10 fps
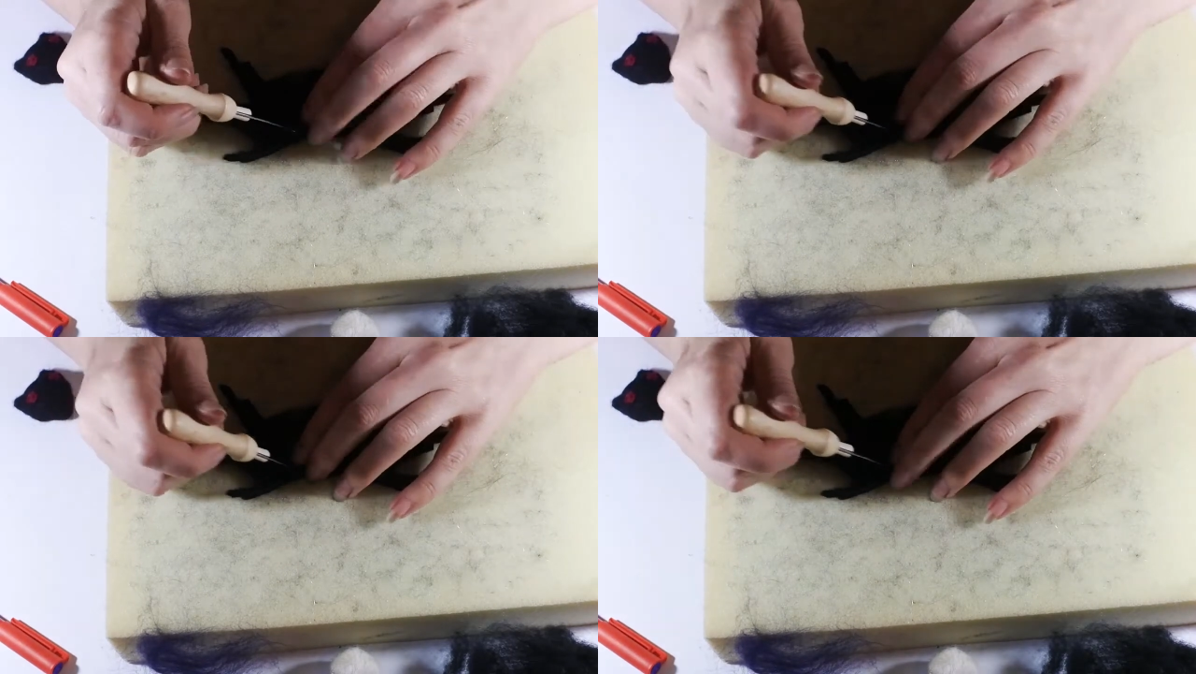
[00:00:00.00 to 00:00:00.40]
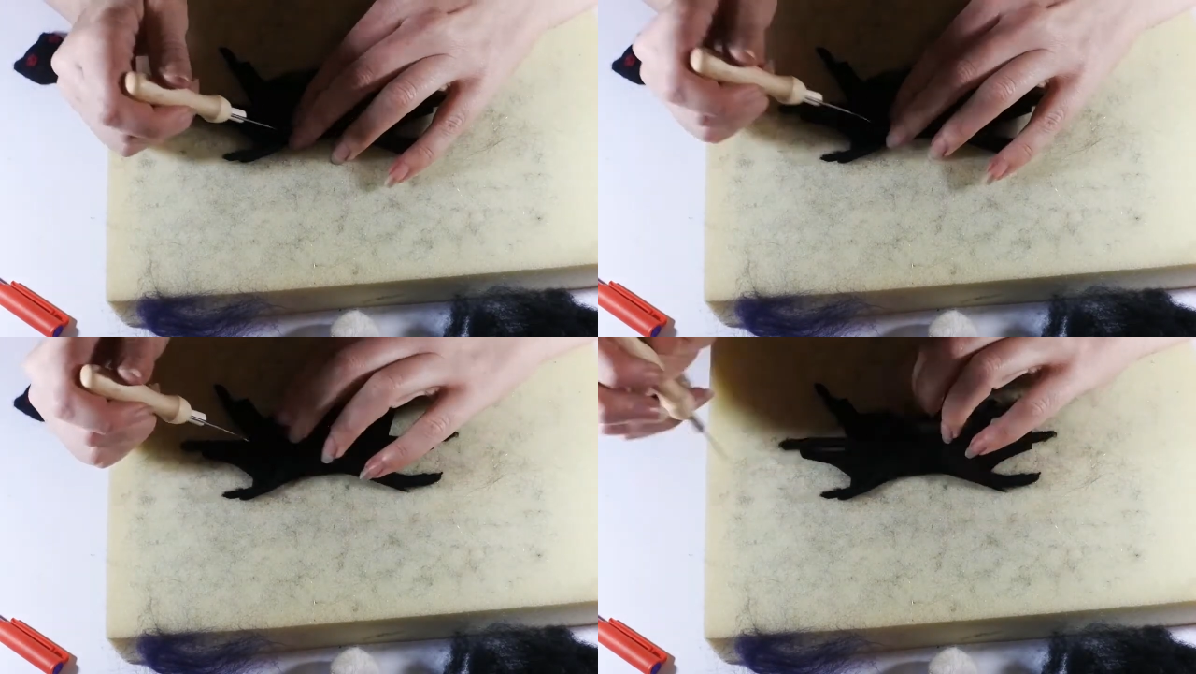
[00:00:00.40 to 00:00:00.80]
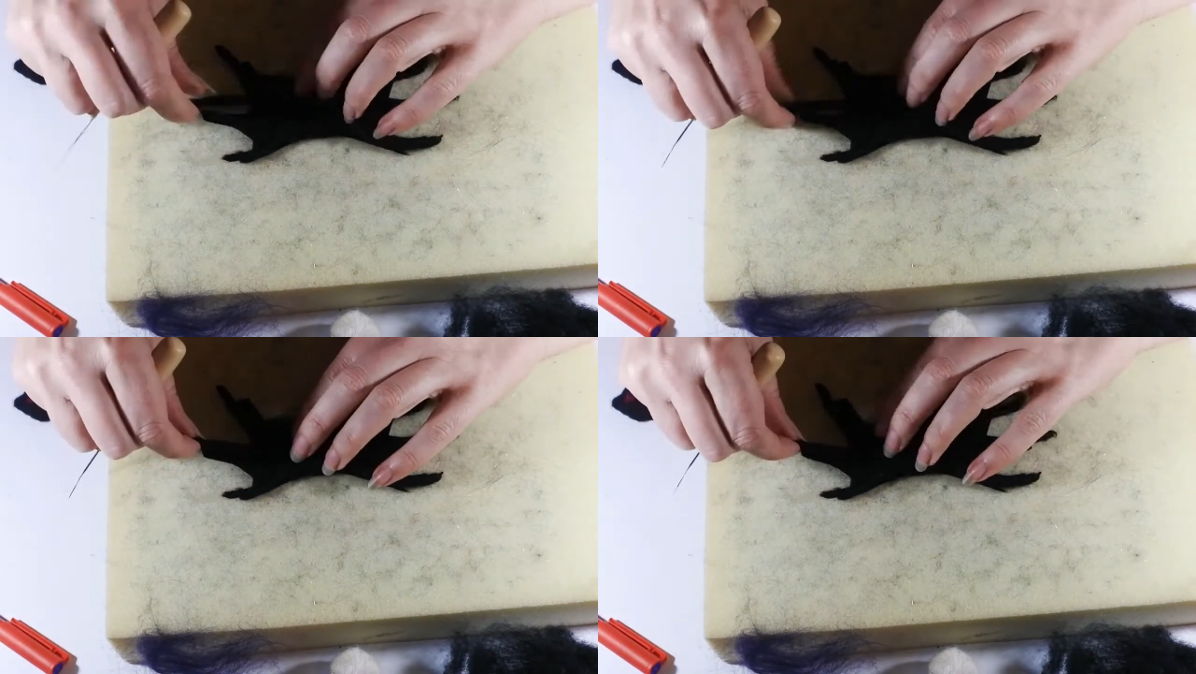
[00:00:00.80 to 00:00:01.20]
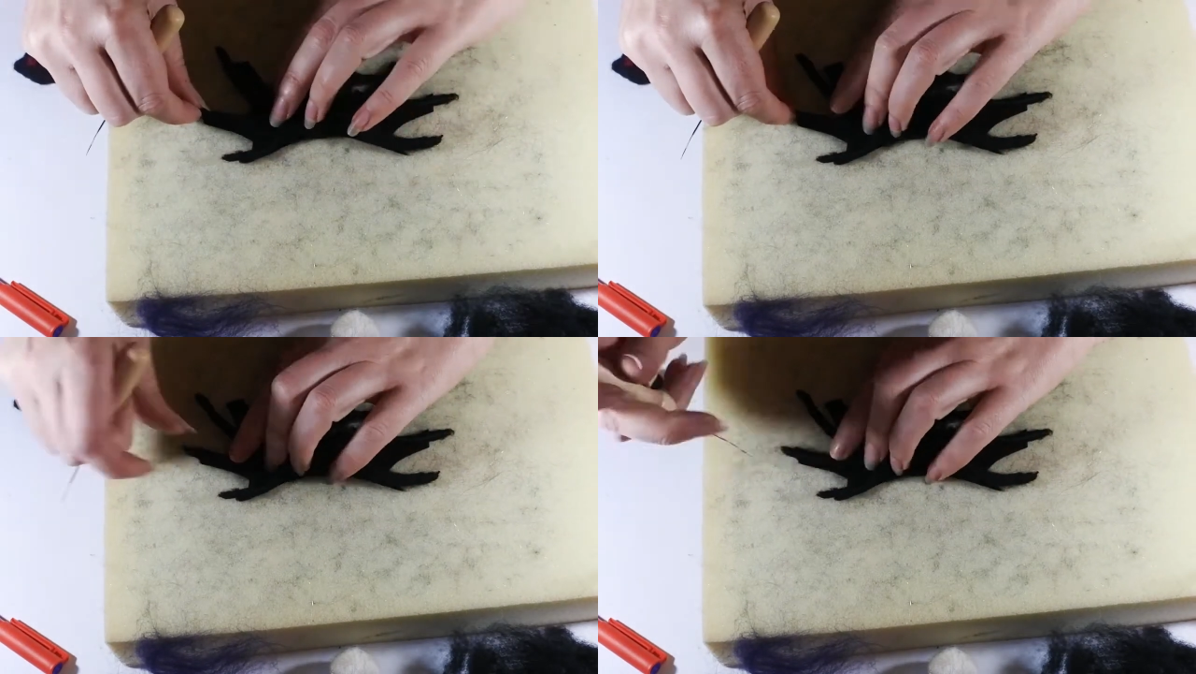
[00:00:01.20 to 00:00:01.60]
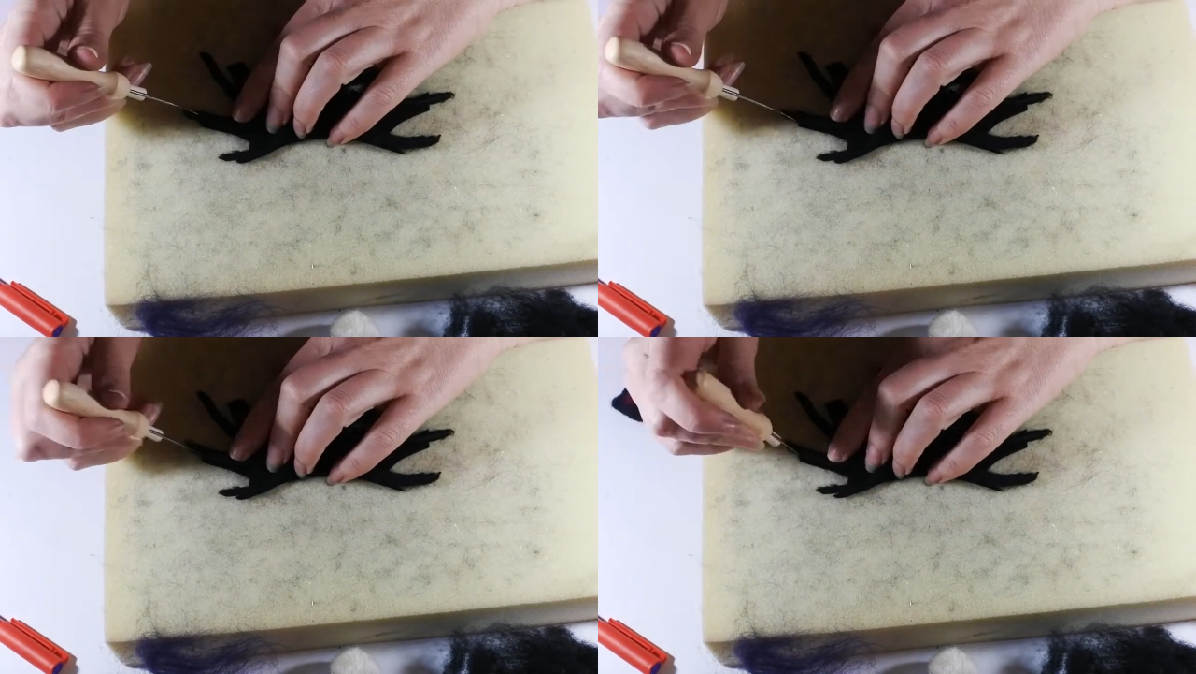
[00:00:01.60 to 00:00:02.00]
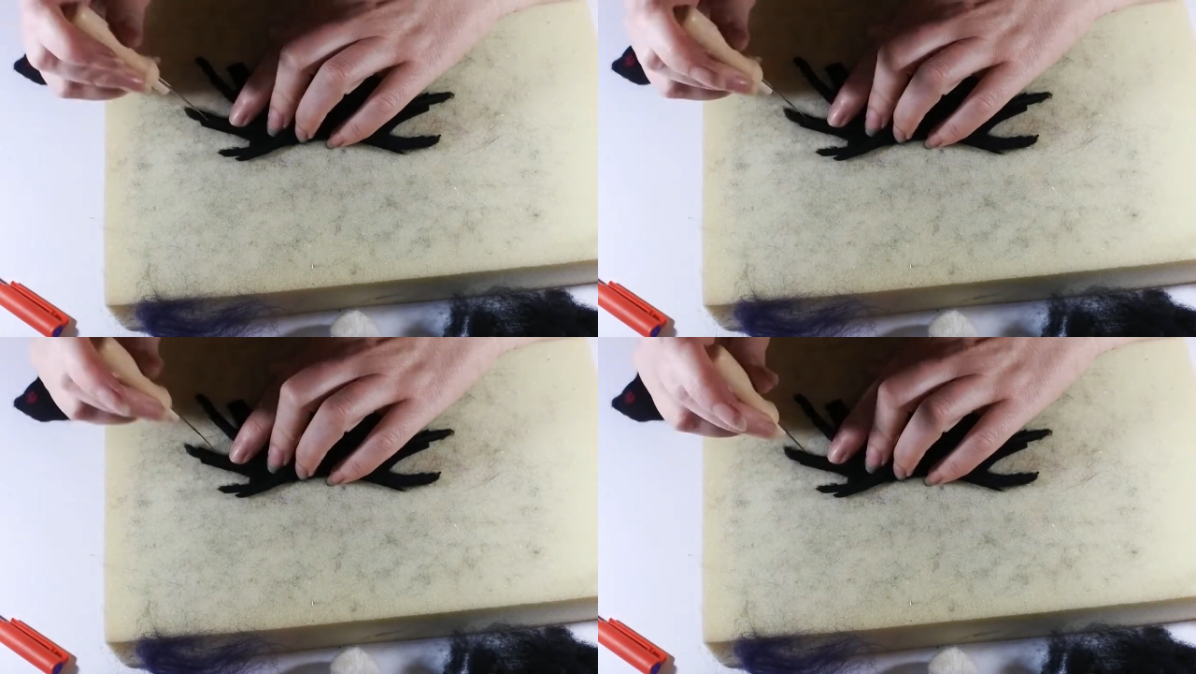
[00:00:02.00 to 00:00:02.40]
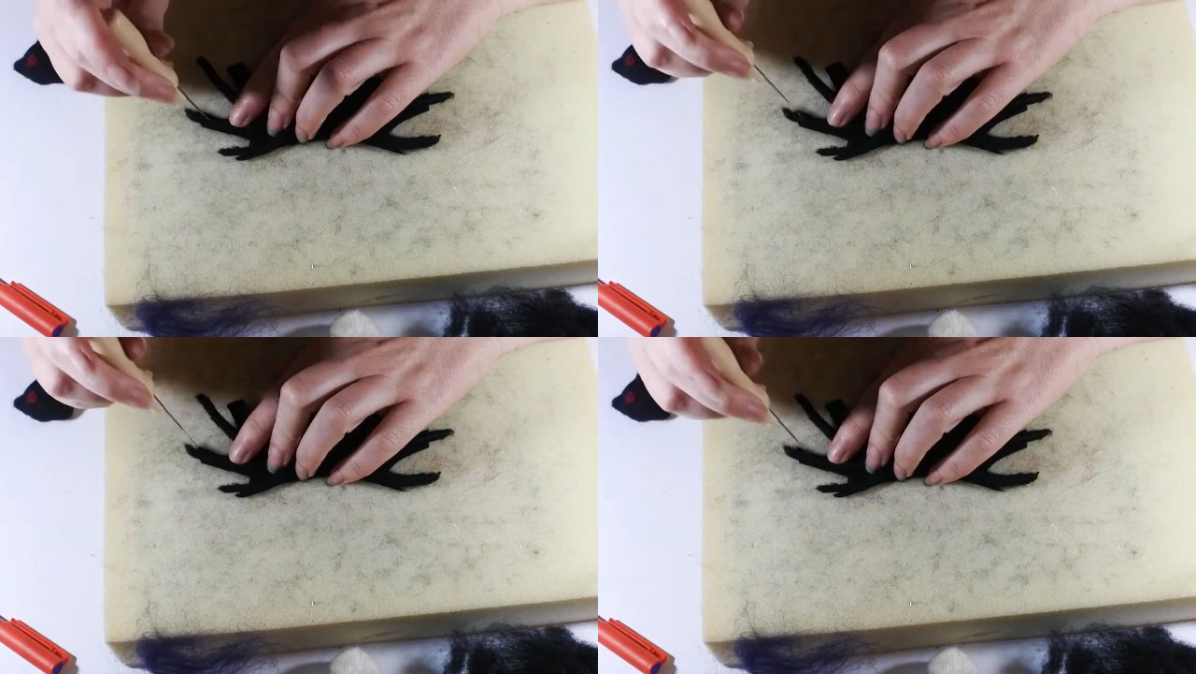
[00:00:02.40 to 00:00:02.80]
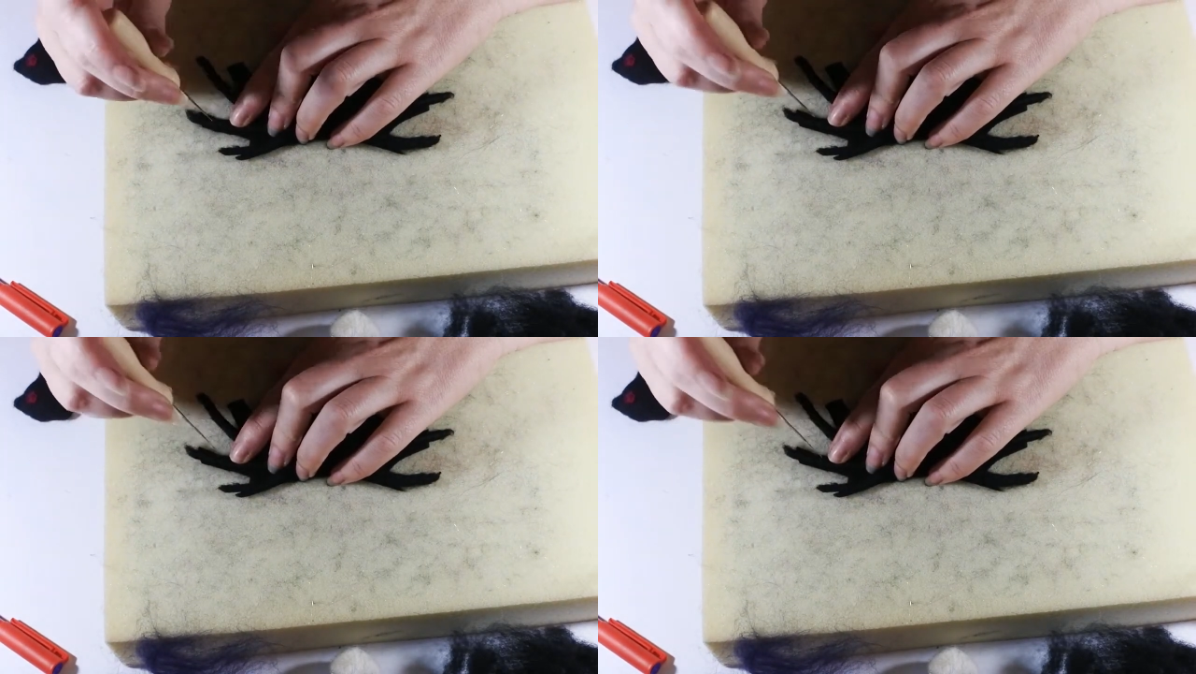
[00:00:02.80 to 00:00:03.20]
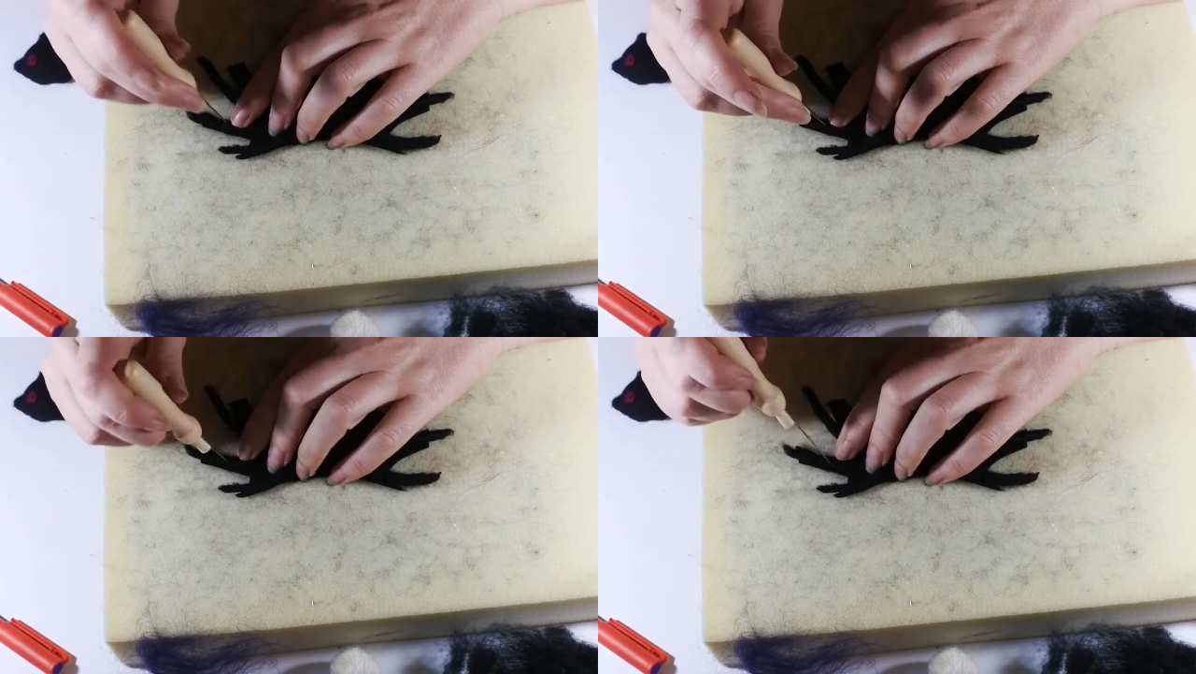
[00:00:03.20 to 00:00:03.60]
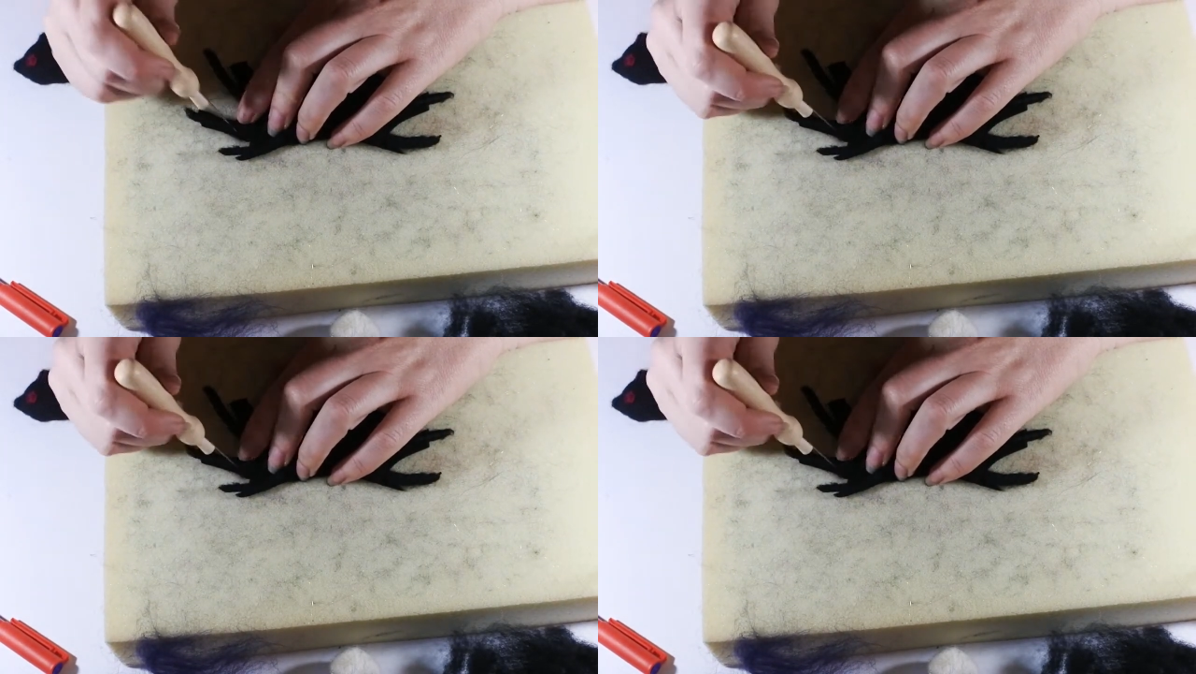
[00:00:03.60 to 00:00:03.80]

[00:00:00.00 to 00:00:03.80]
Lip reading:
No face is visible, so there are no lips to read.